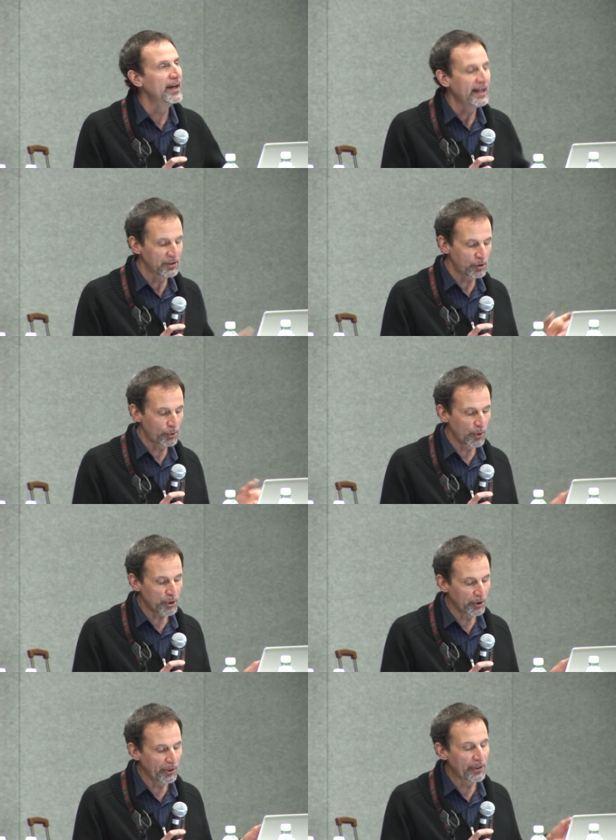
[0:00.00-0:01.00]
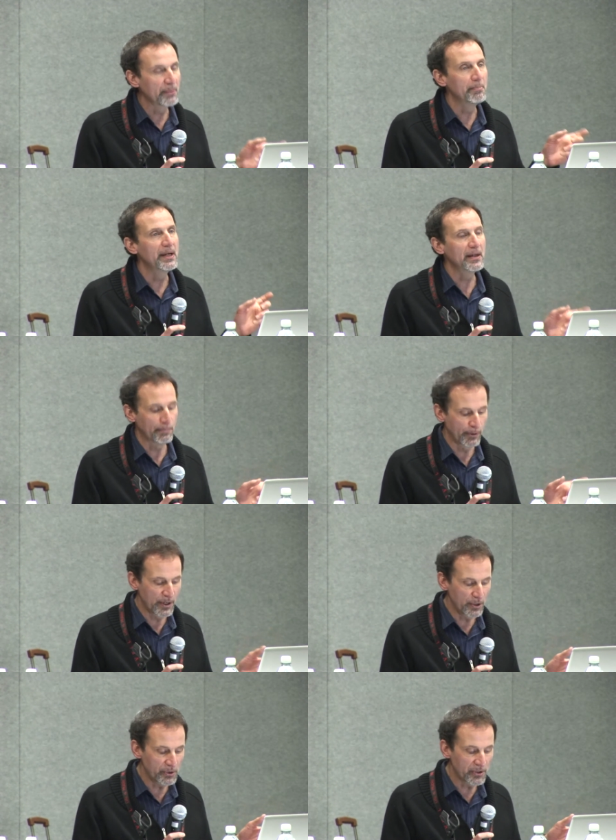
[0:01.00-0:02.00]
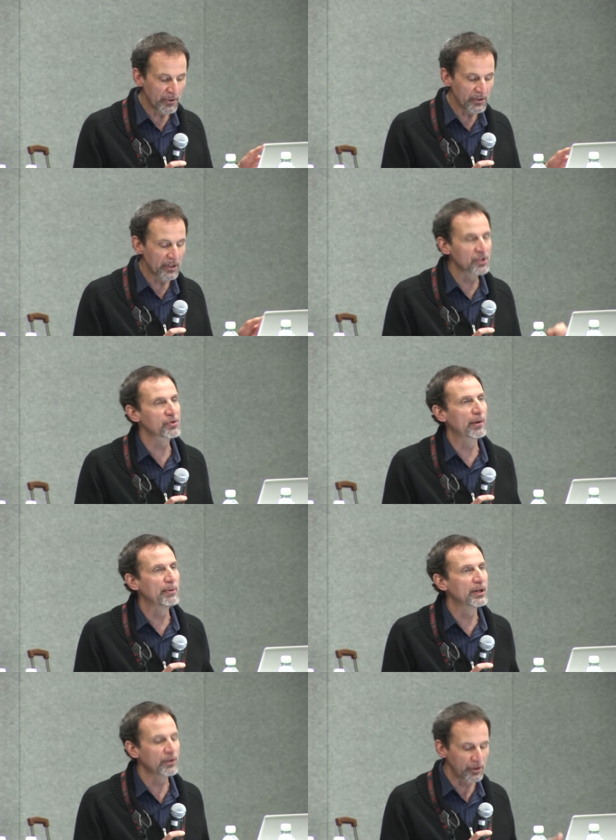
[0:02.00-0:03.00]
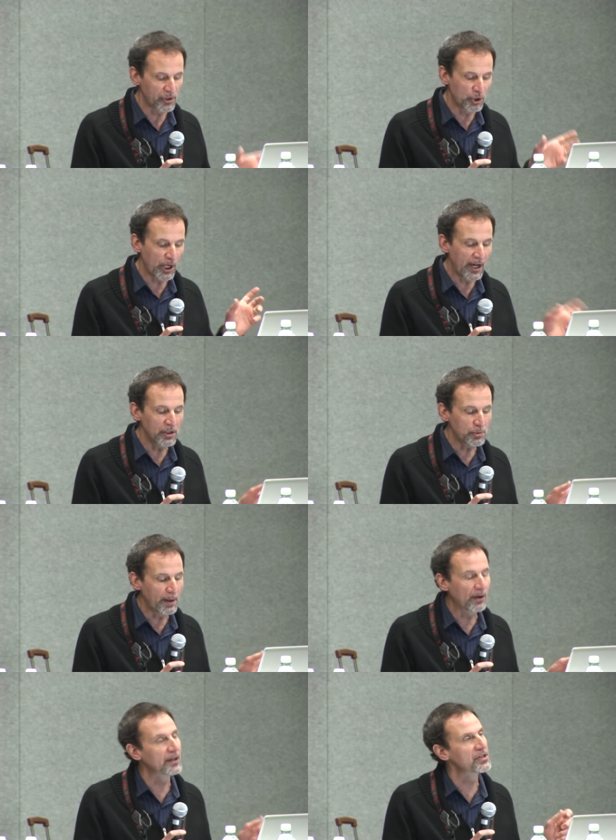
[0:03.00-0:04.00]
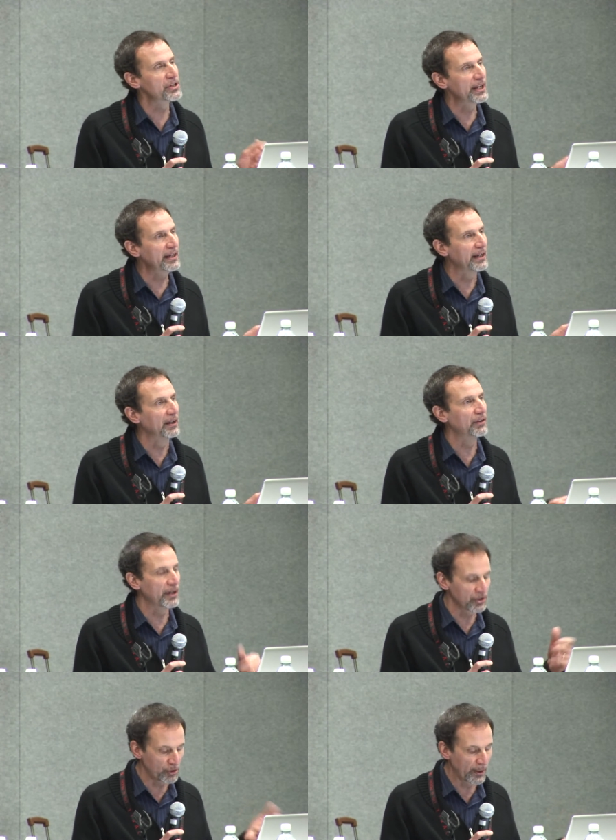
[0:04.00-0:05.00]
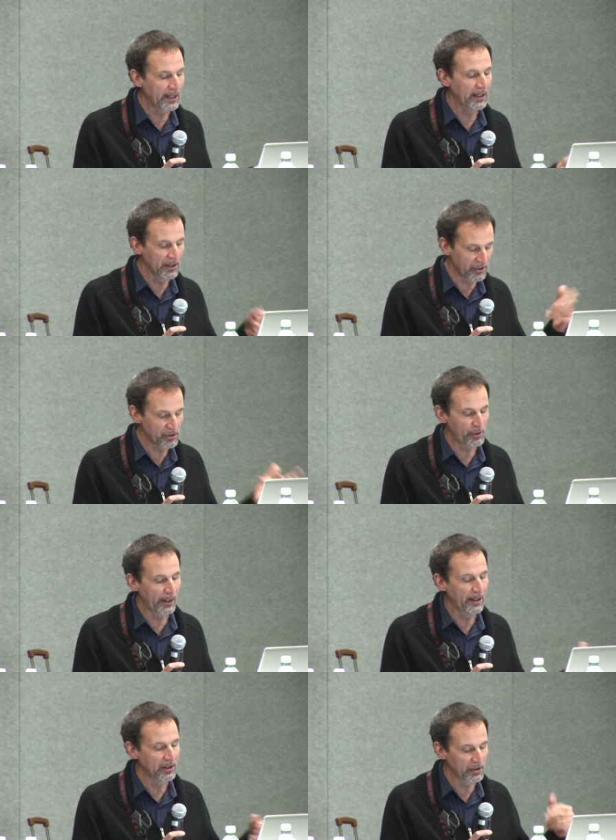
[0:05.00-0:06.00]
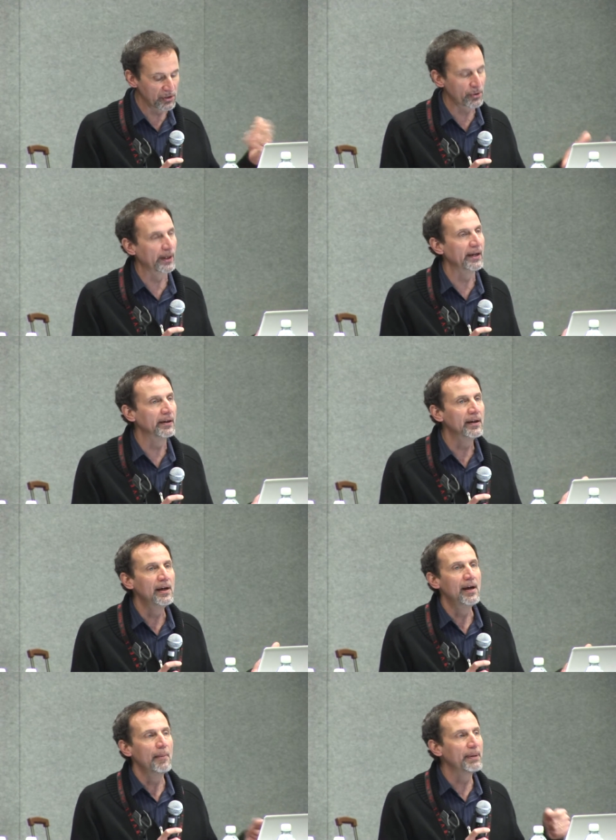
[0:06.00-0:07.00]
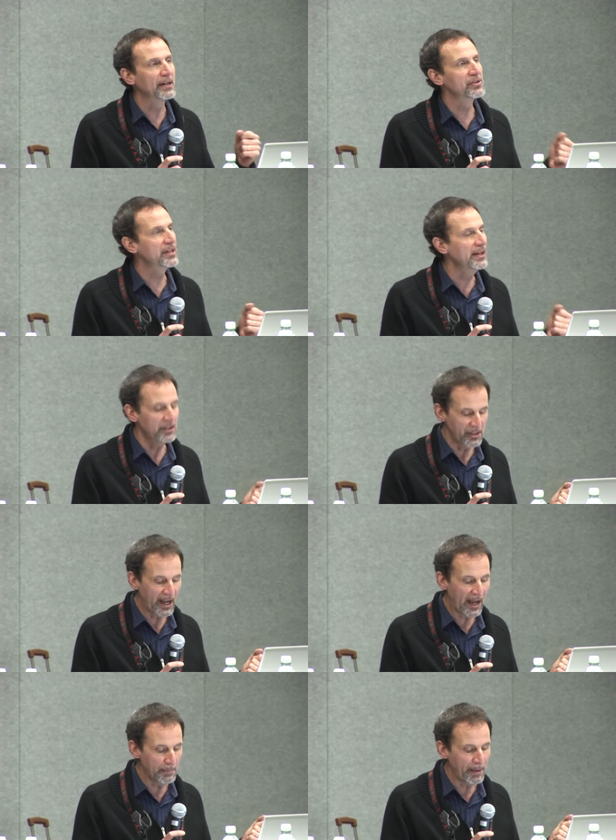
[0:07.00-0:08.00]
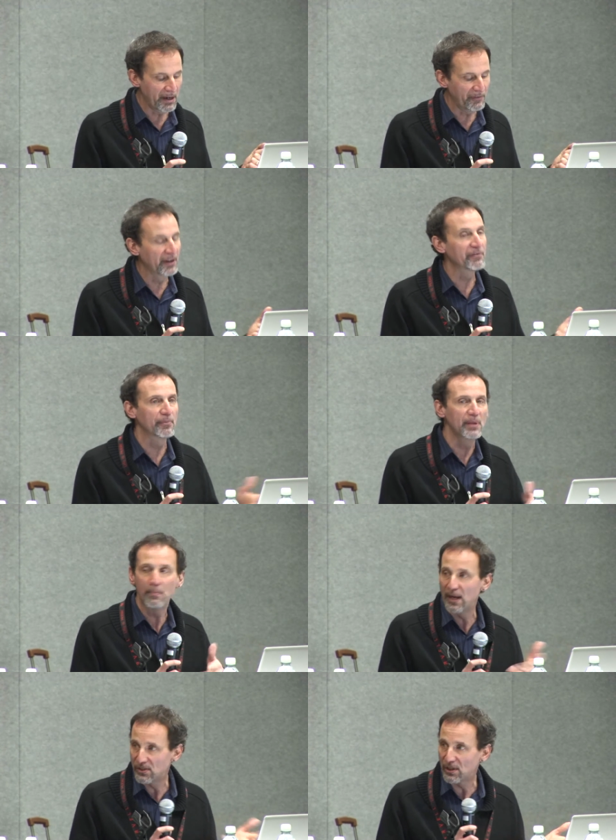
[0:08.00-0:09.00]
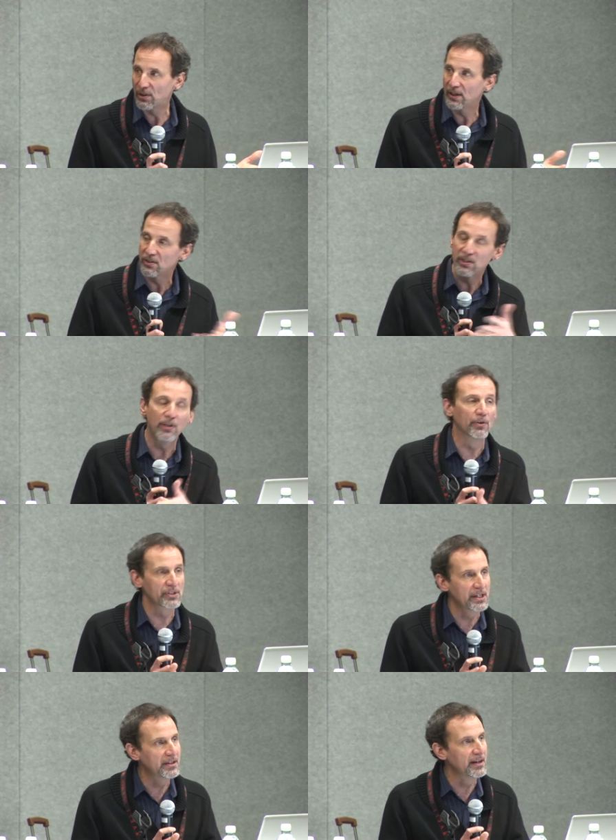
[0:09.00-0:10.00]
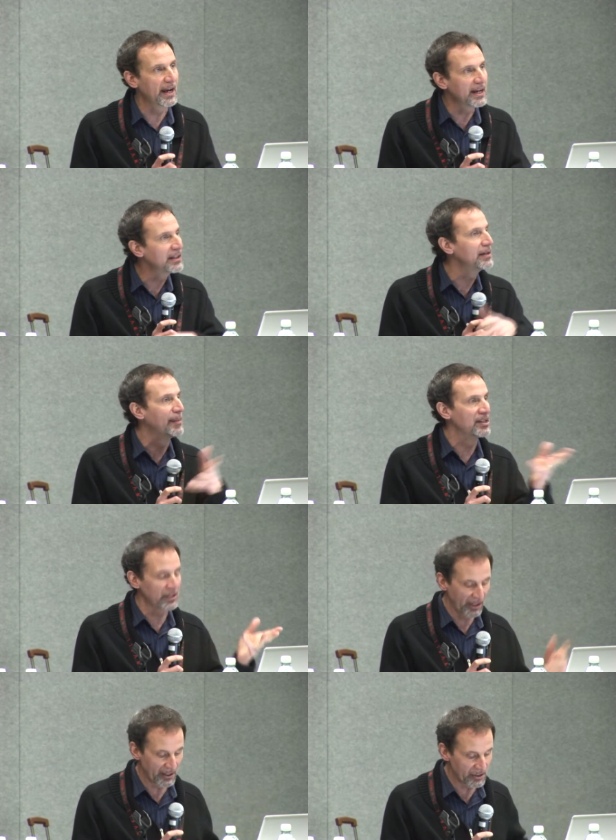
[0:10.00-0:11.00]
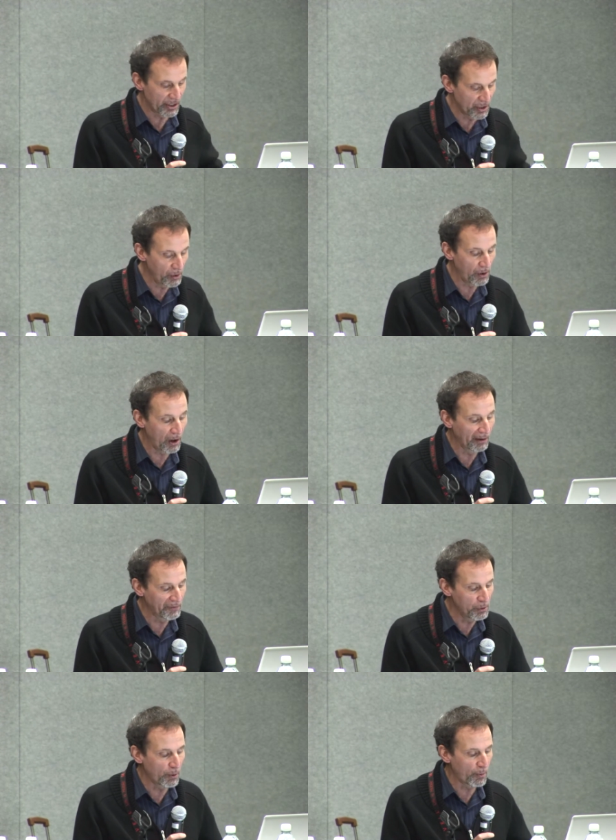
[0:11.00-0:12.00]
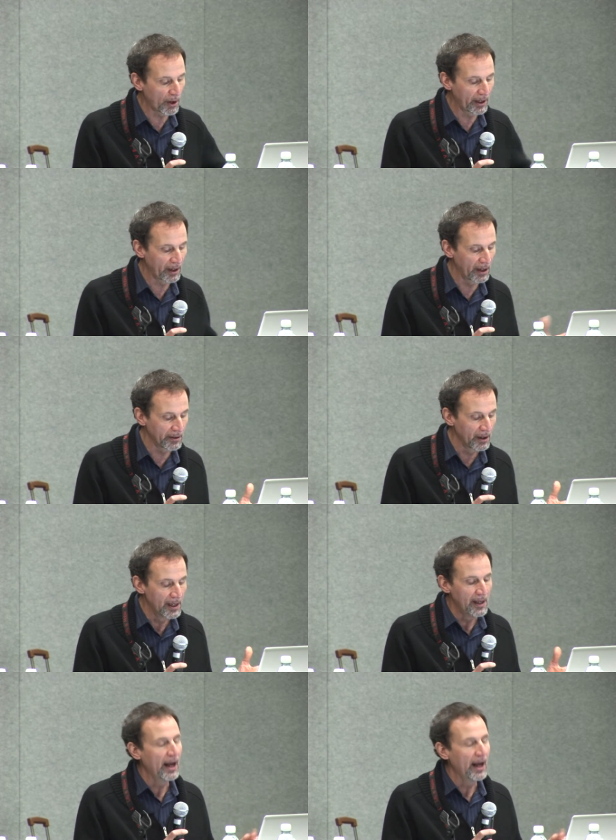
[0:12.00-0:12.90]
It's crucial that media producers and distributors change parents' thinking that a screen is a screen is a screen, because kids can't benefit from the amazing things that you'll see today and the amazing things that all of you are working on